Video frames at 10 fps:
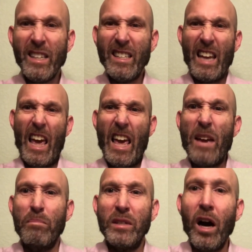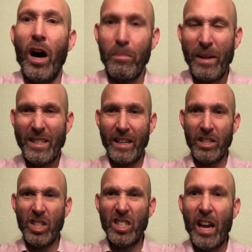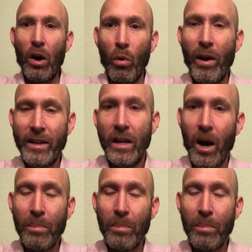It's amped up. It's like steroided up.